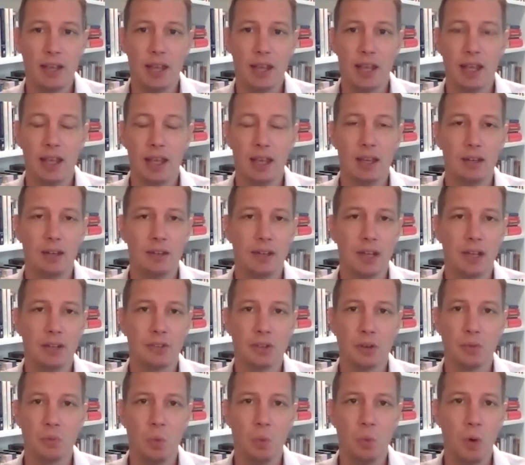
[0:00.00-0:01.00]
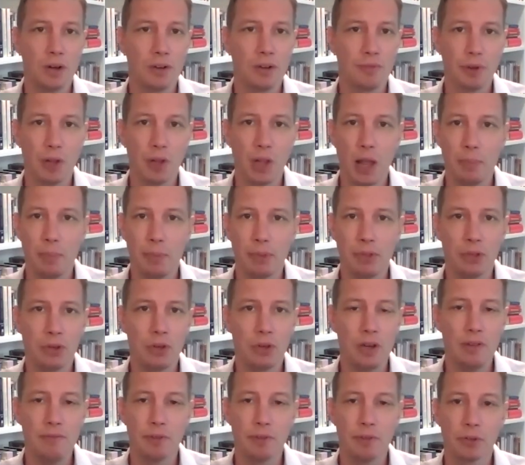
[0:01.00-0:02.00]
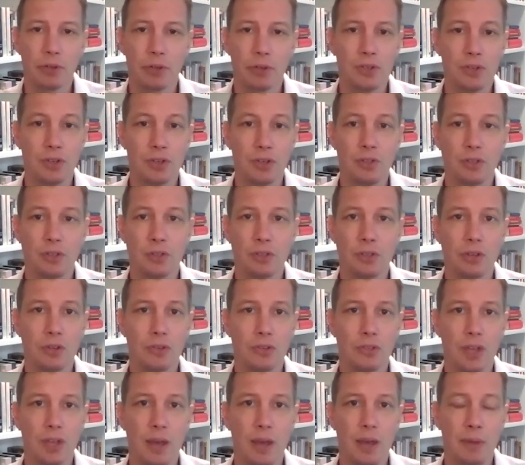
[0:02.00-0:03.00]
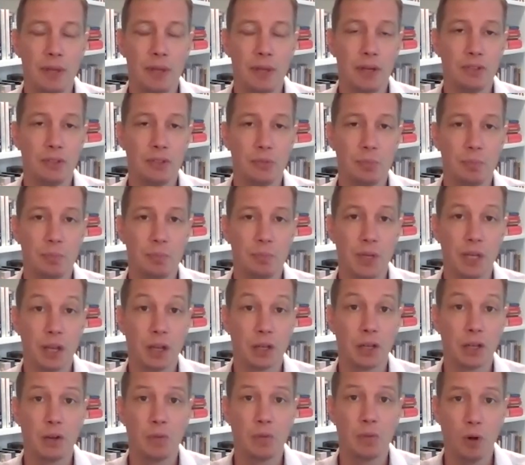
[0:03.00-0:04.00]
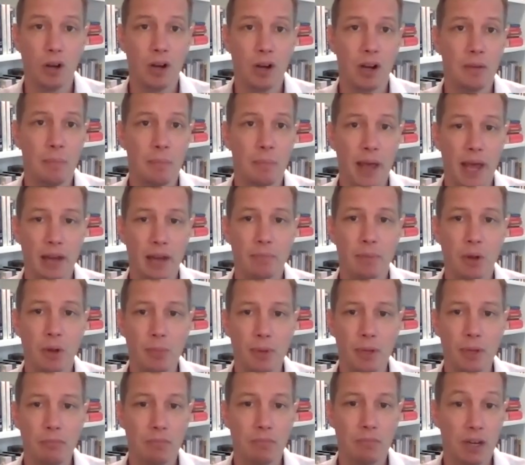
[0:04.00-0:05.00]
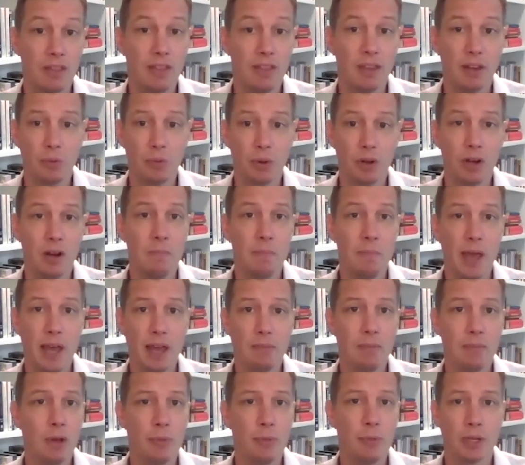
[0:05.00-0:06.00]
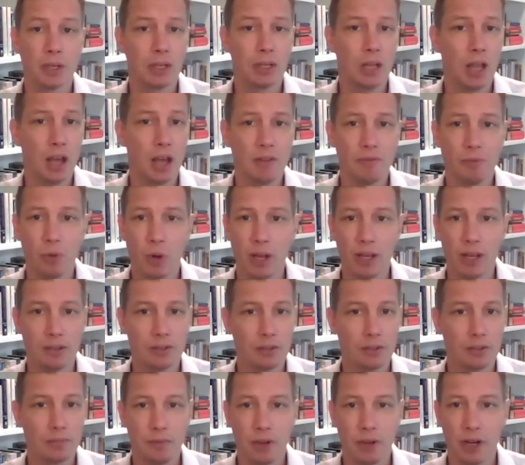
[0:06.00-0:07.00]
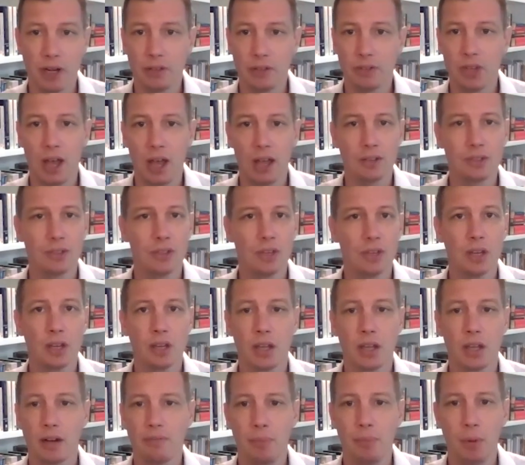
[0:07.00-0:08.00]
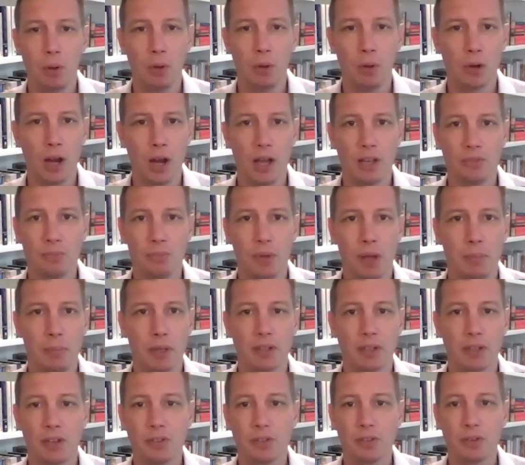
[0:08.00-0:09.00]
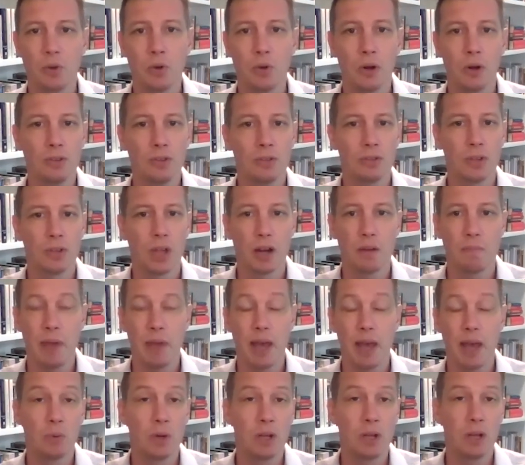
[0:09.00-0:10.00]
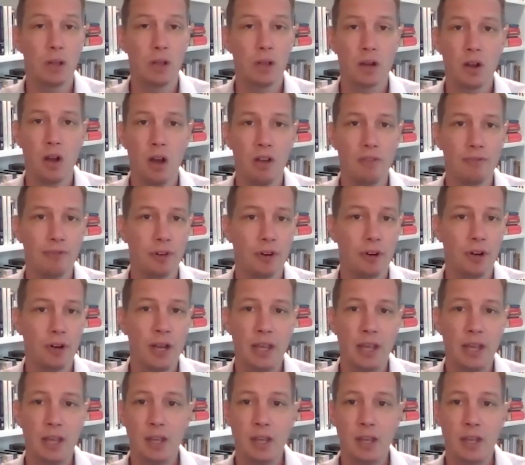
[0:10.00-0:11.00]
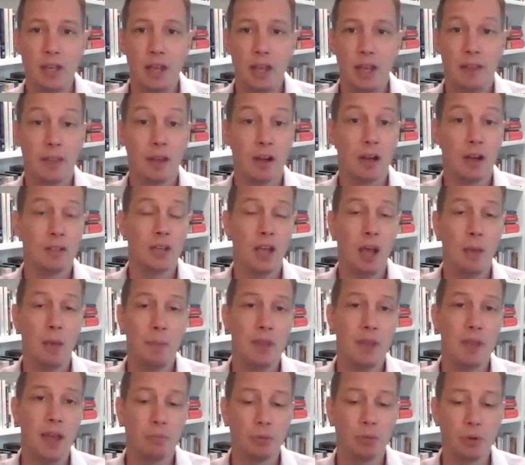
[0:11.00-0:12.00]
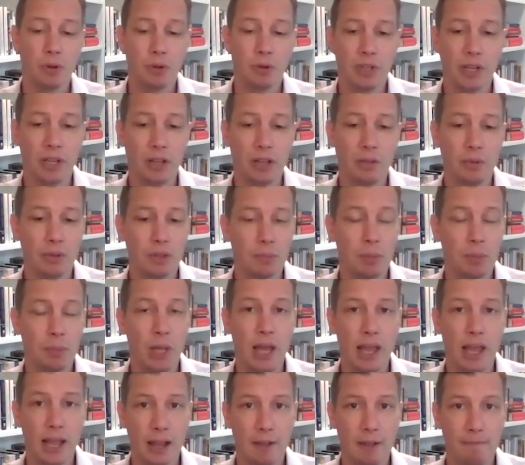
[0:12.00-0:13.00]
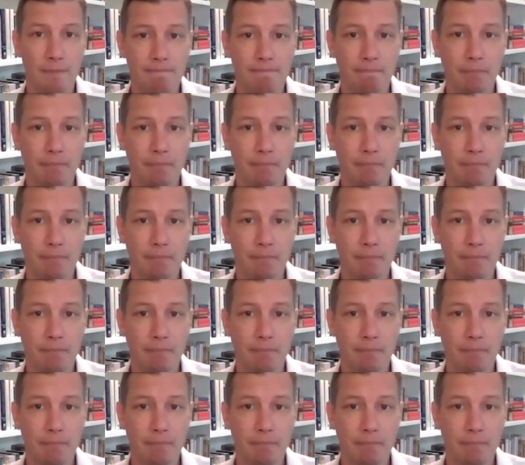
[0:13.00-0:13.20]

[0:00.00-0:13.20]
And it's a wonderful opportunity for Christians to step in and speak a good word in a bad moment. And I think we're in a bad moment in a lot of ways. Very toxic, kind of polarized public discourse, a lot of bad will on offer. And then on top of that, we're dealing with the plague.